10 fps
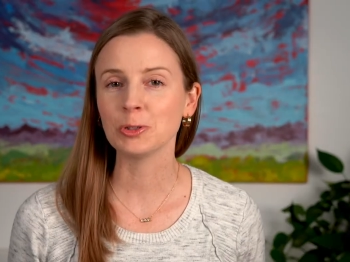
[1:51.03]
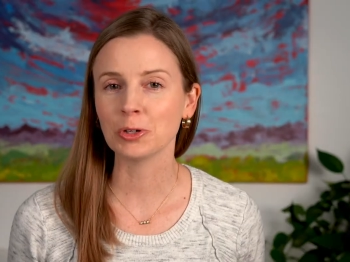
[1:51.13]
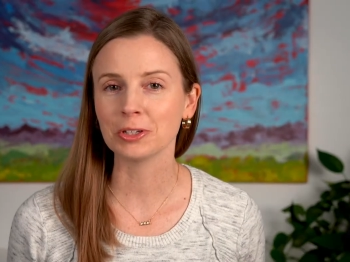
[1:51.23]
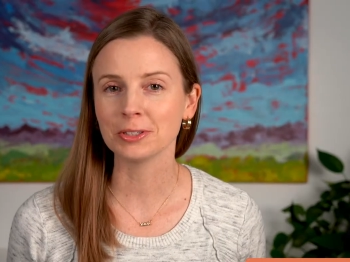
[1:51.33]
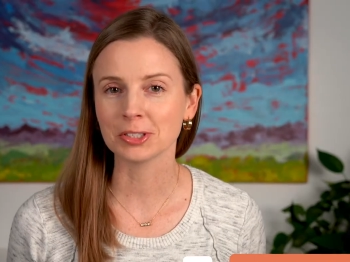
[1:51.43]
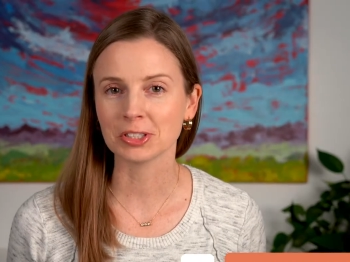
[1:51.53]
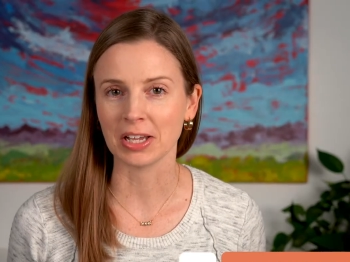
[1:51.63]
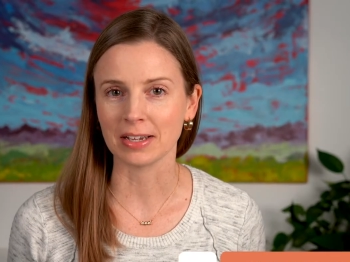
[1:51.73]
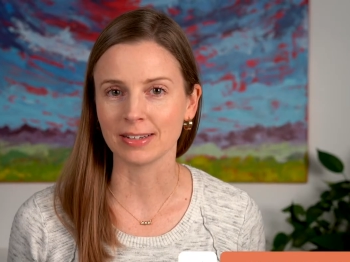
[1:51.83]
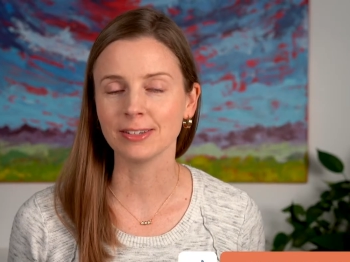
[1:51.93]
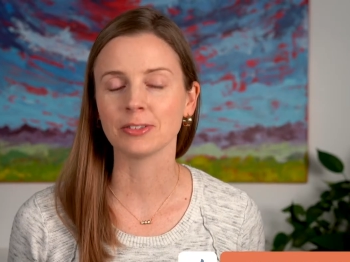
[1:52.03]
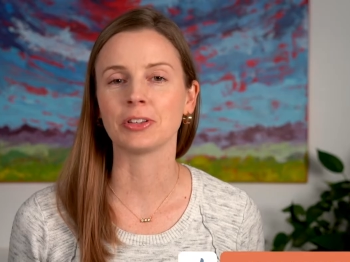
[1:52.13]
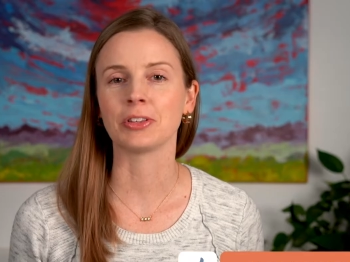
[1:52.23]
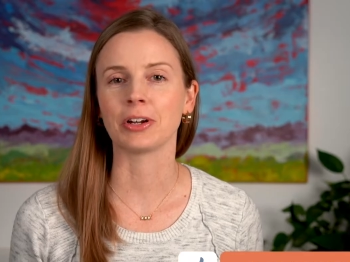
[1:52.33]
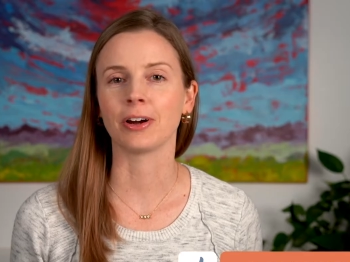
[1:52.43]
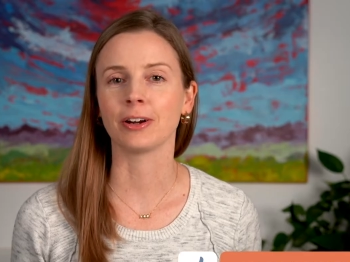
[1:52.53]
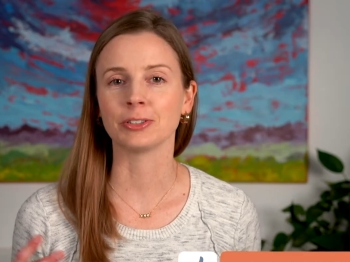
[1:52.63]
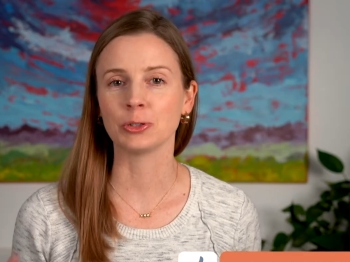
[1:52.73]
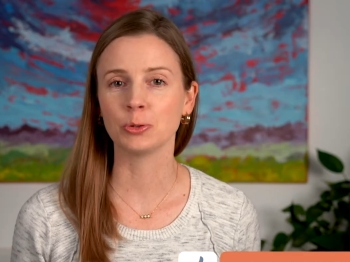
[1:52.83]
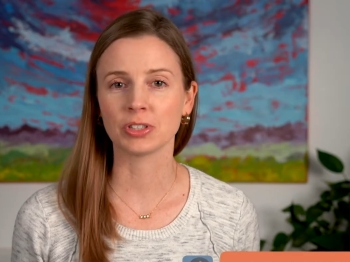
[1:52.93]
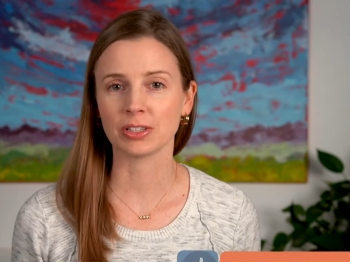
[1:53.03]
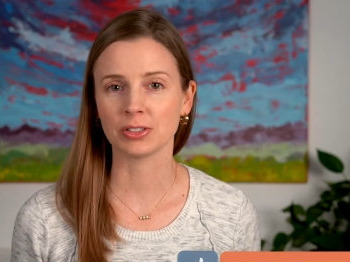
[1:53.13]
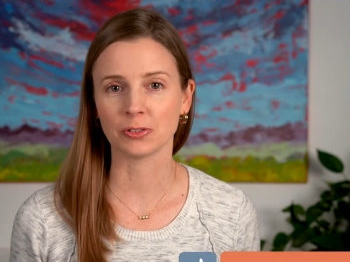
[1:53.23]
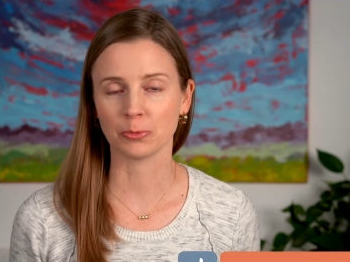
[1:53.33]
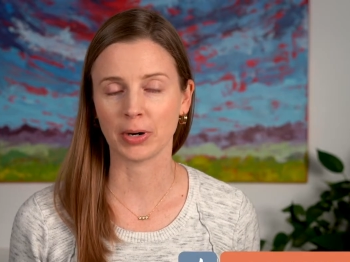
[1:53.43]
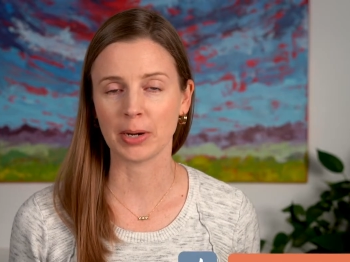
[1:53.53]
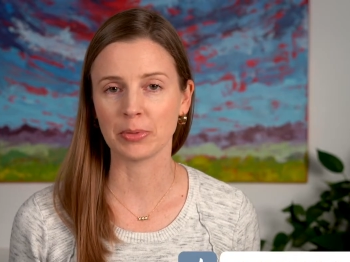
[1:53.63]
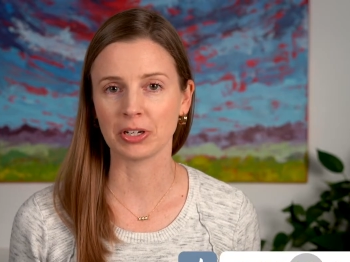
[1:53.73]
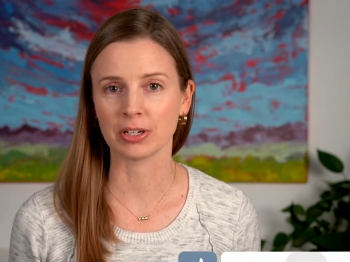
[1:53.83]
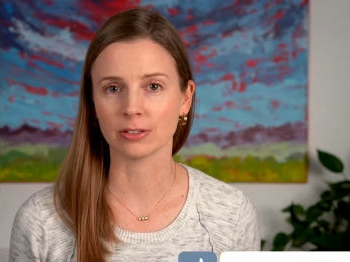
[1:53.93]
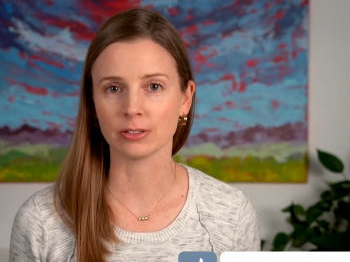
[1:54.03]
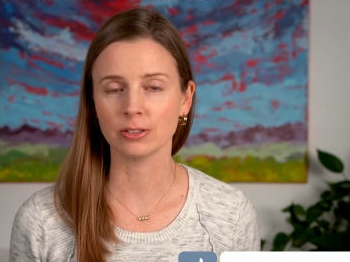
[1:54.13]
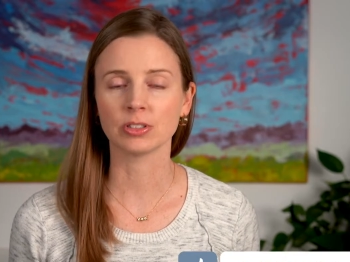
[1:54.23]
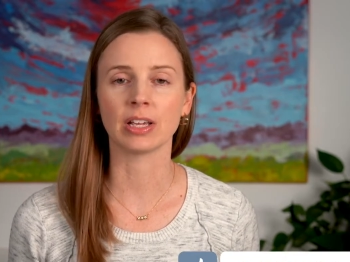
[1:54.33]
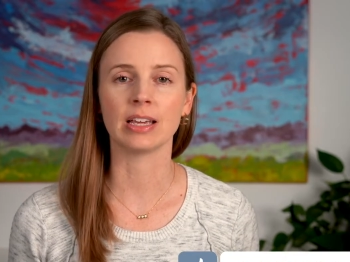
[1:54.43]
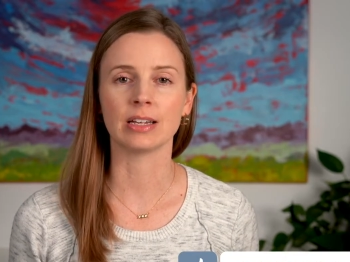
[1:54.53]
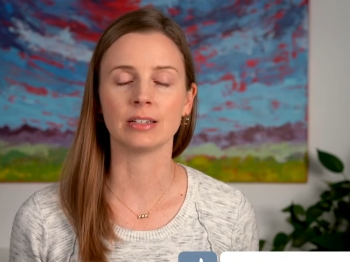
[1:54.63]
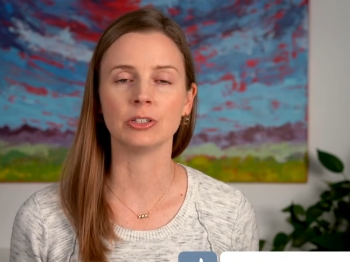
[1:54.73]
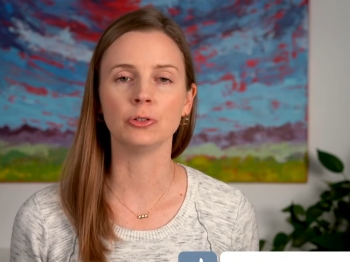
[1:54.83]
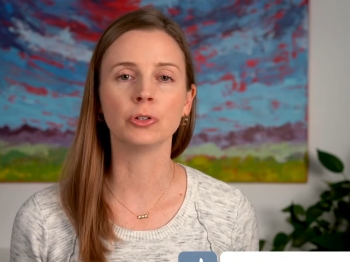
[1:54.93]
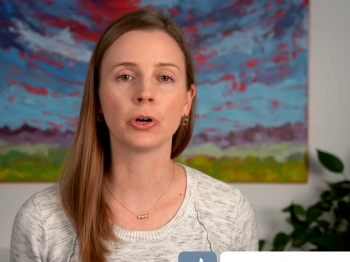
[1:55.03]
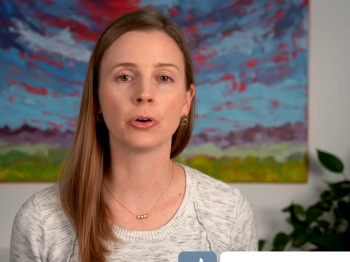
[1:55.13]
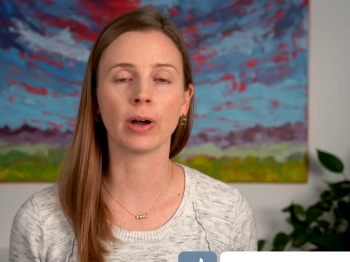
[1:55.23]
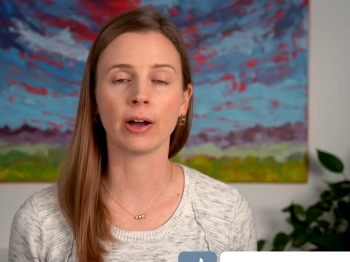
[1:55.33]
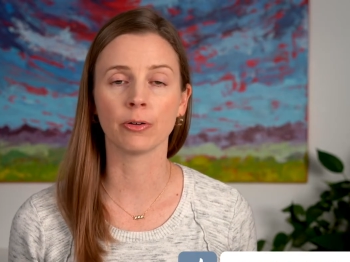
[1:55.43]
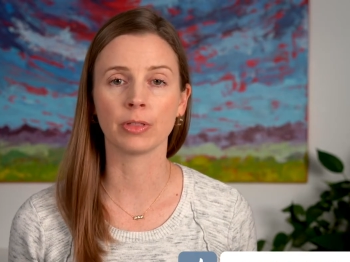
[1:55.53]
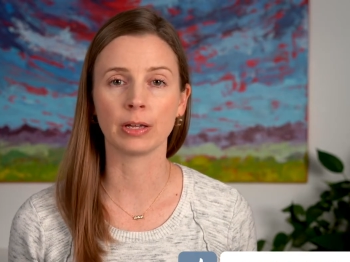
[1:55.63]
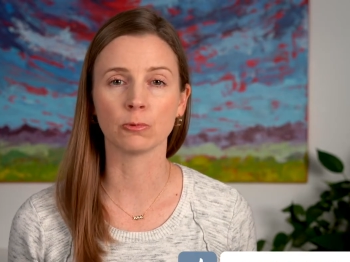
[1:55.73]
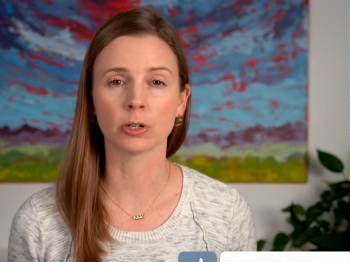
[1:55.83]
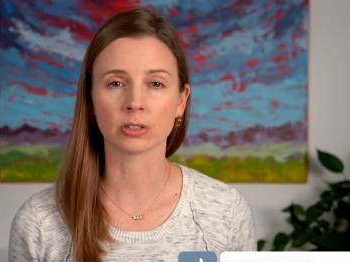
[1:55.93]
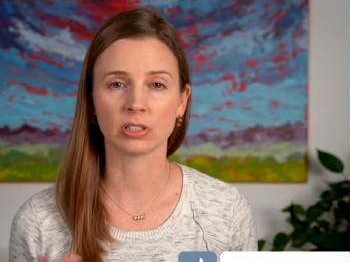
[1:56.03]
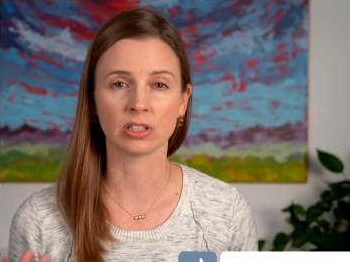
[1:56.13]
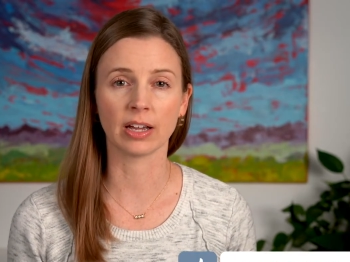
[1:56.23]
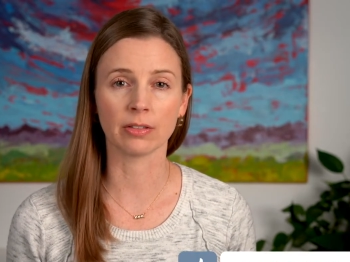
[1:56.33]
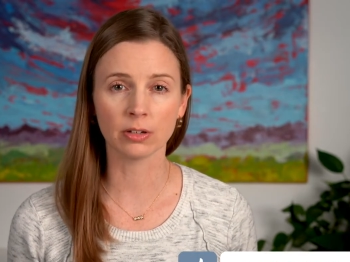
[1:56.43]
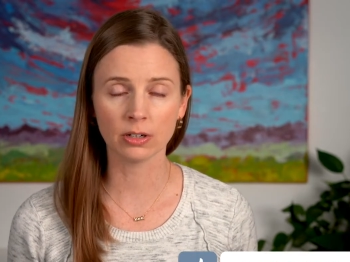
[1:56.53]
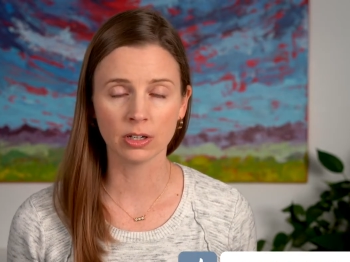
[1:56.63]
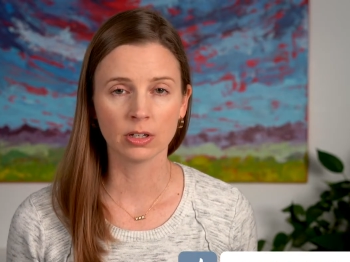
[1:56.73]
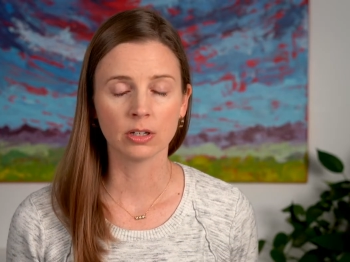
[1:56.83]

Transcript: you understand that there are two sets of primary colors and you know how they work together,